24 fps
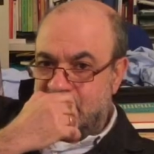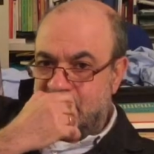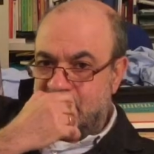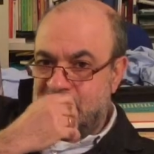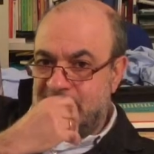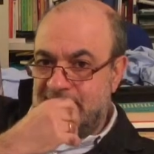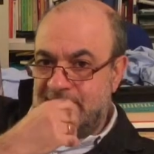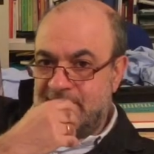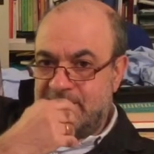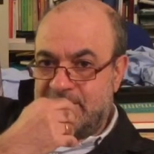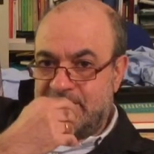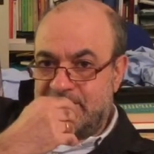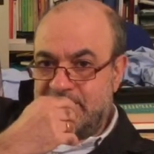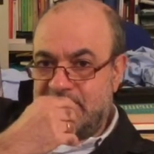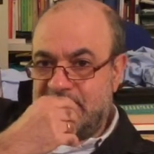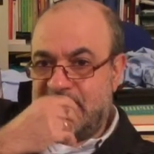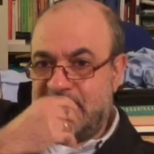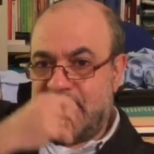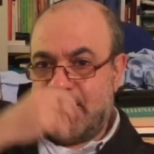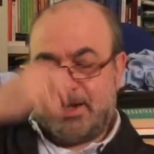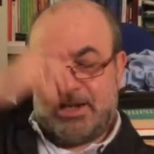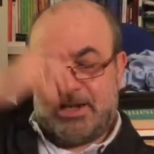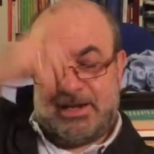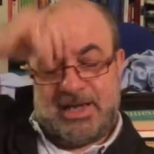When
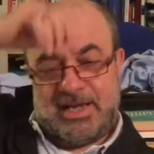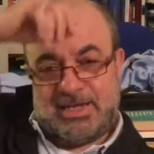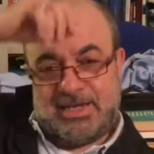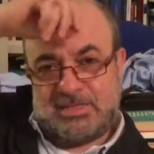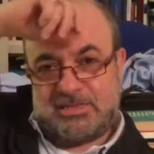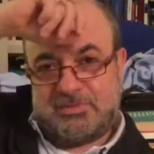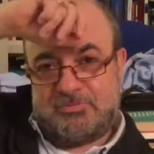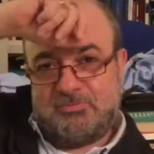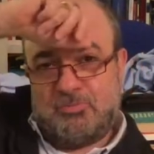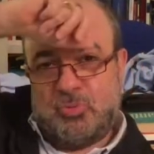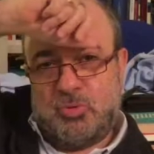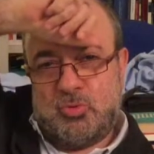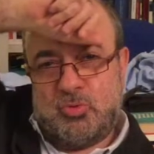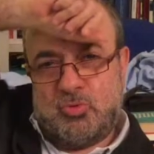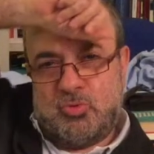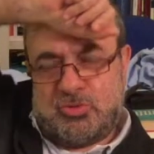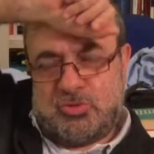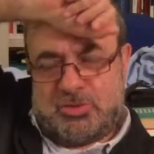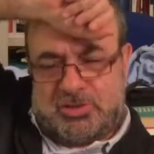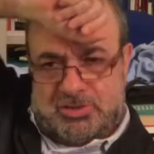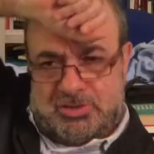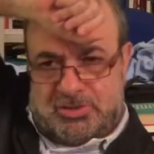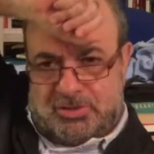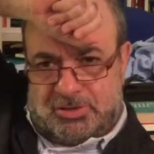Yanaras'
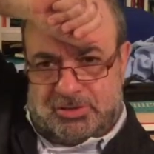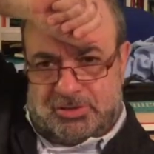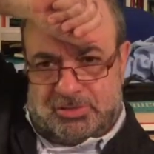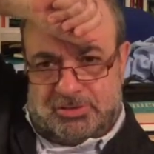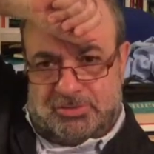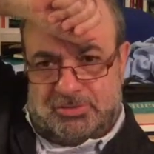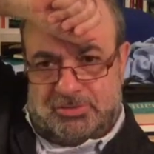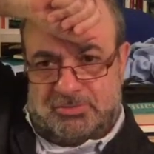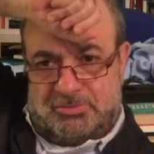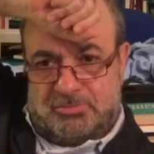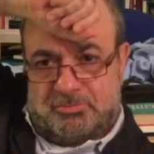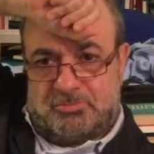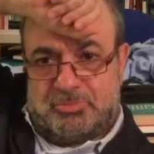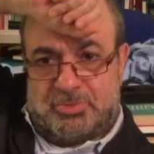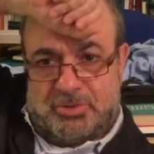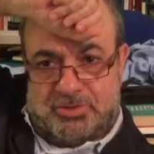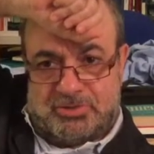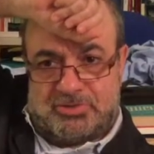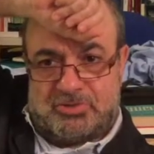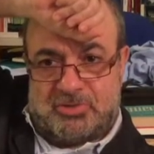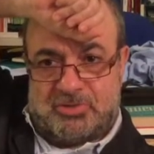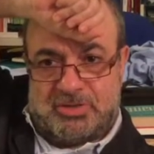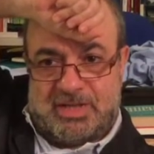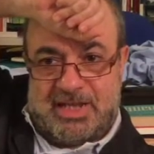book
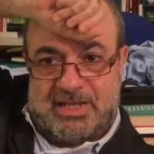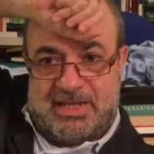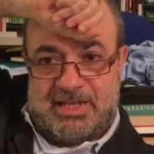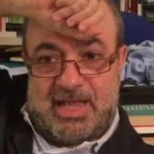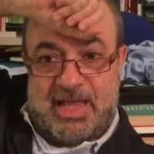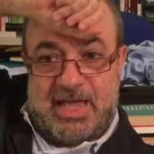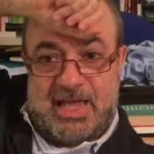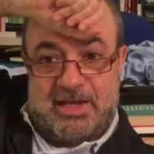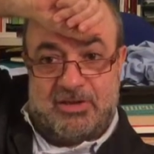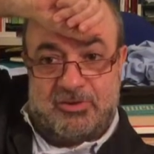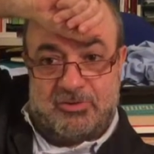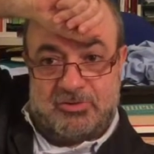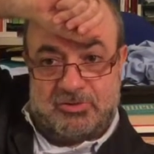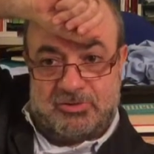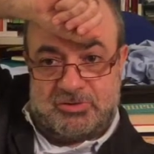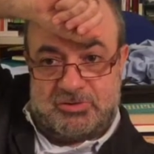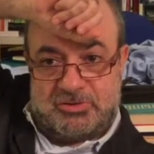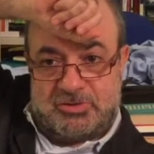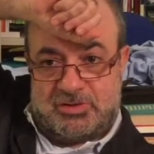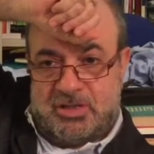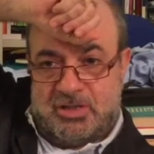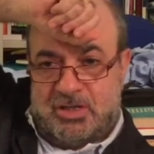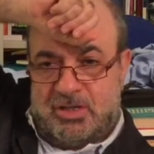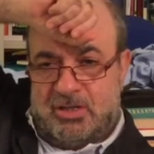Person and
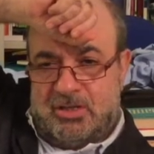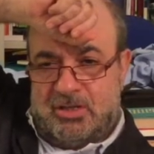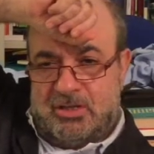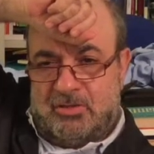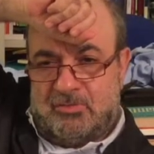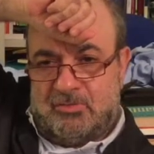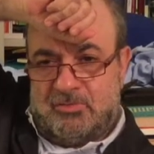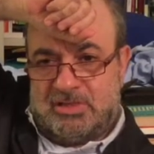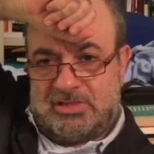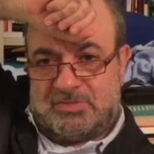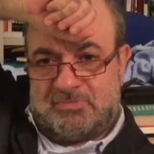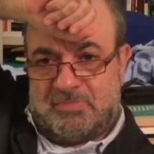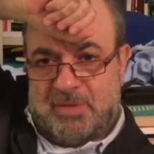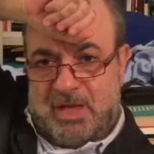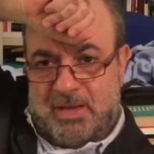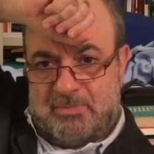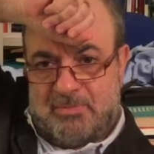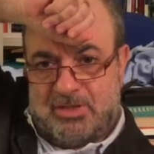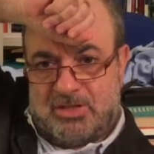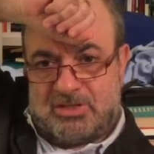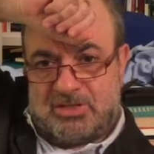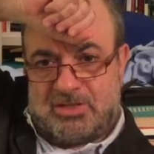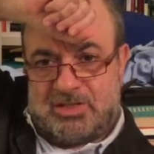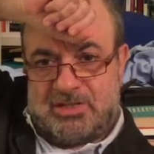Eros was
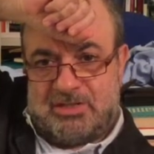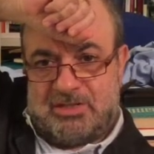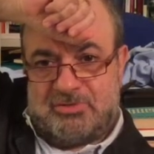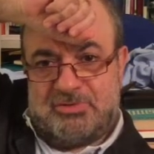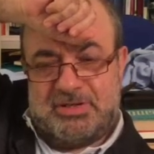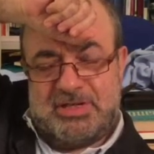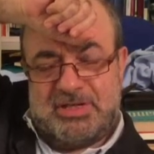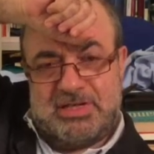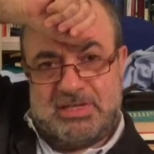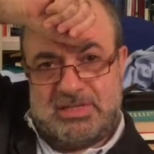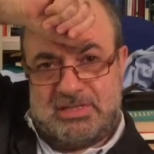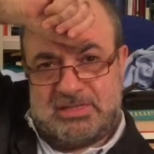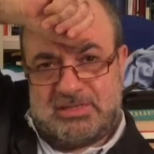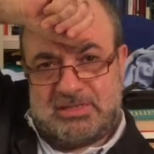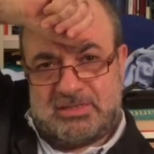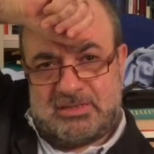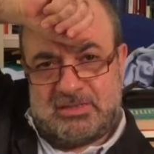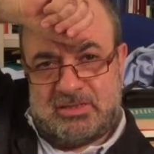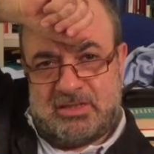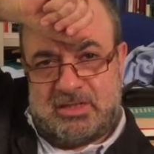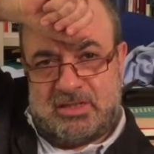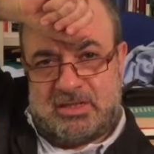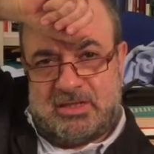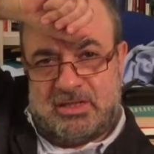published in Greece,
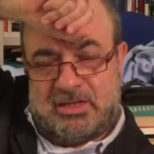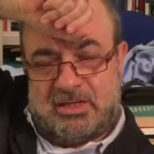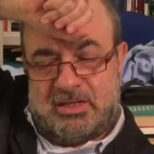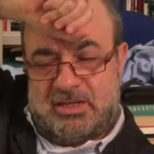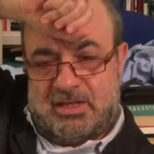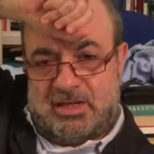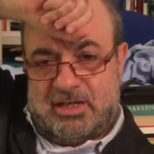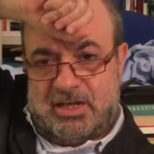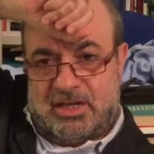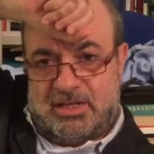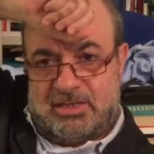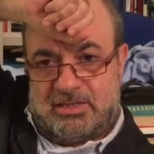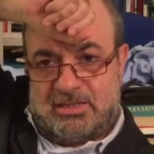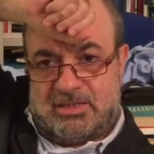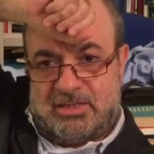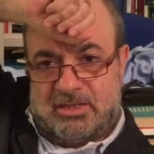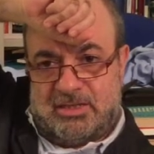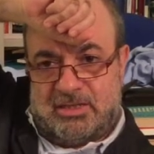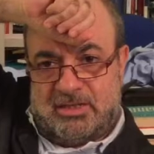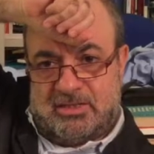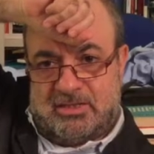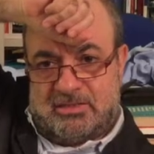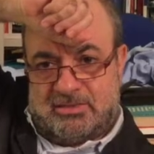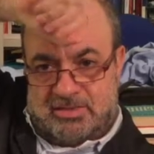and
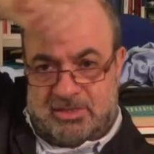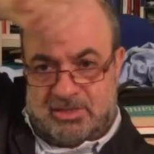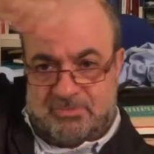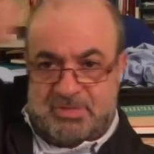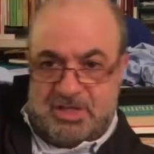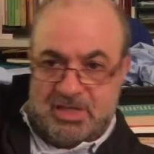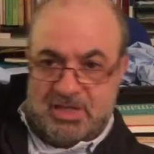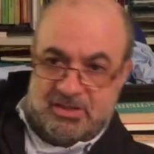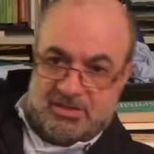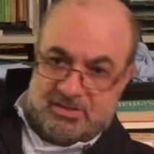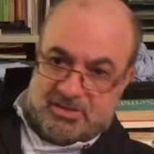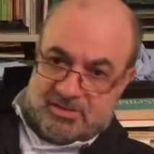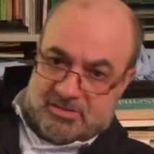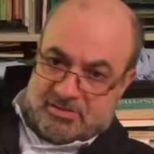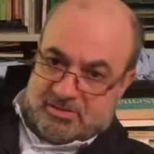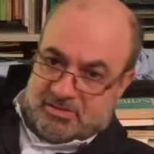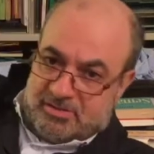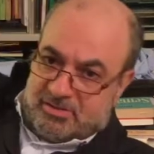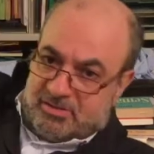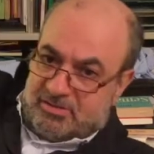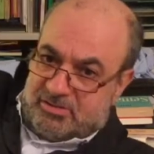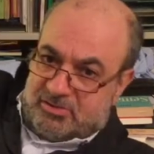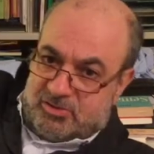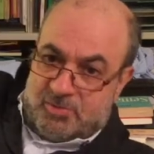some
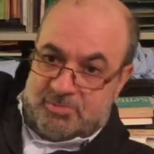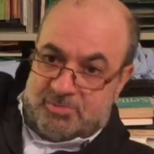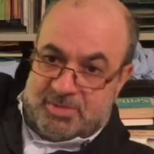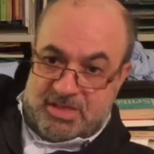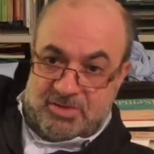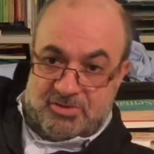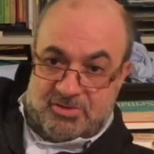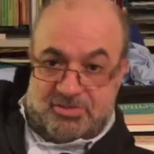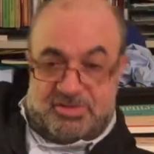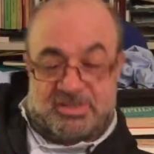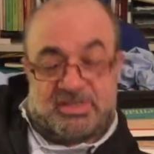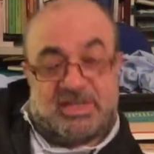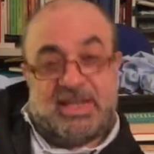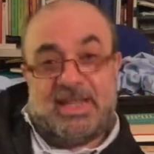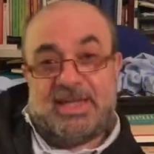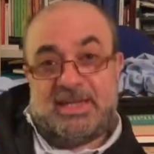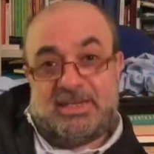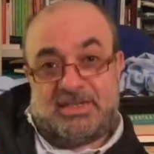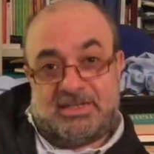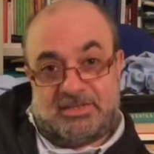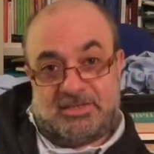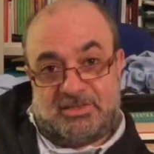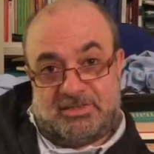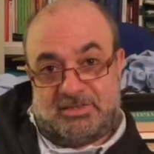years
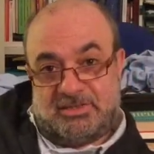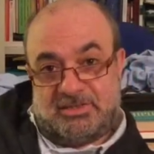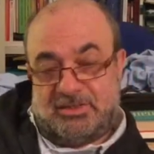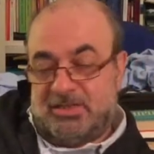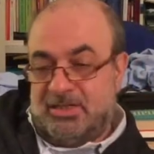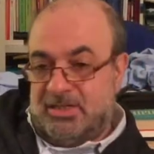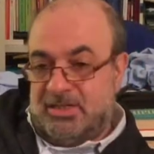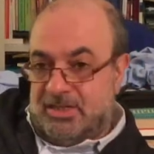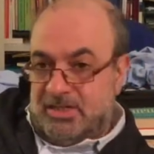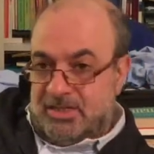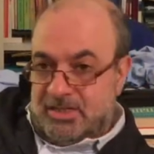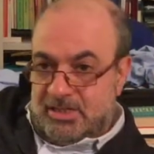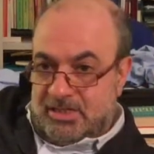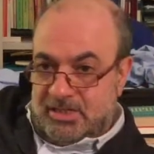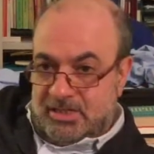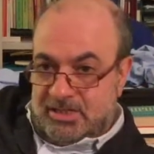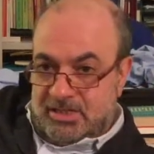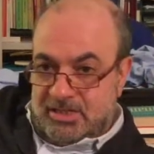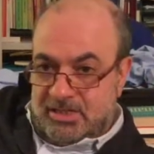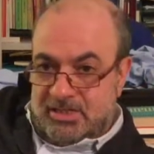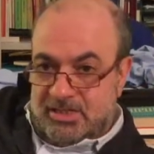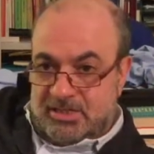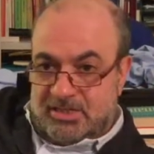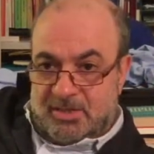later
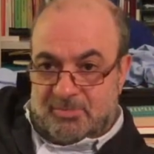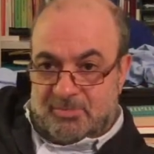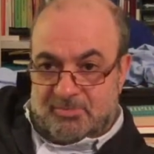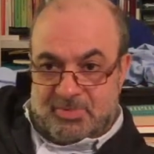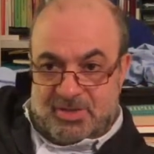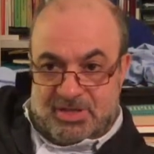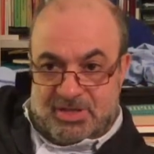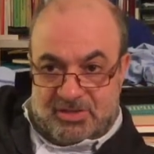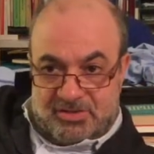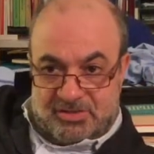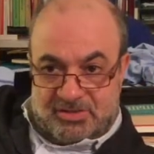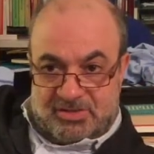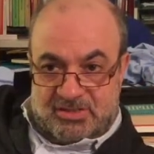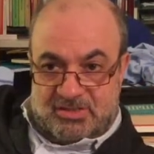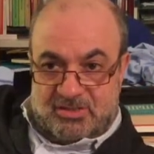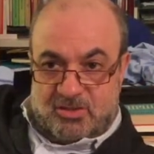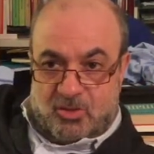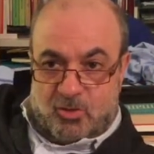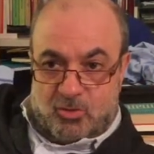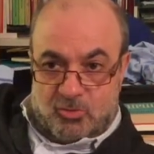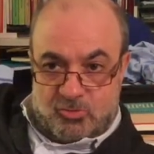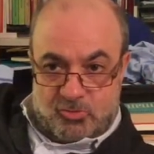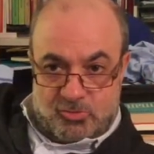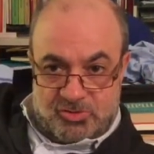it appeared
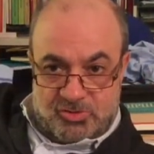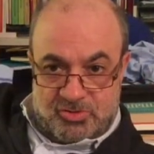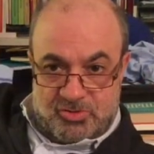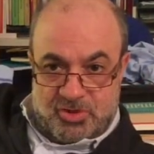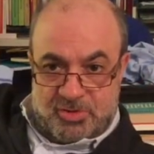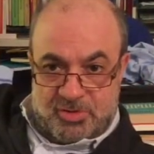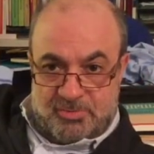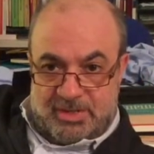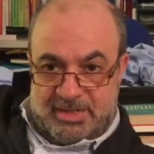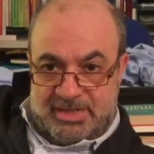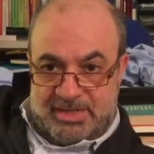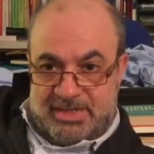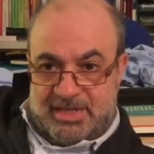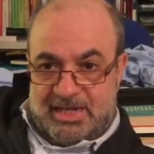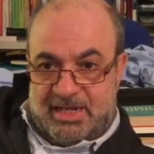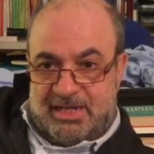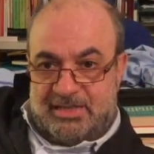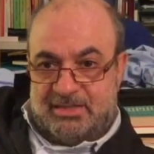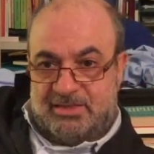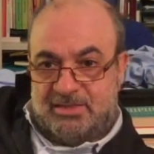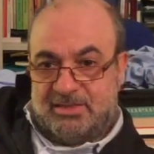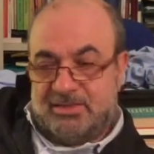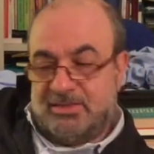also in Germany and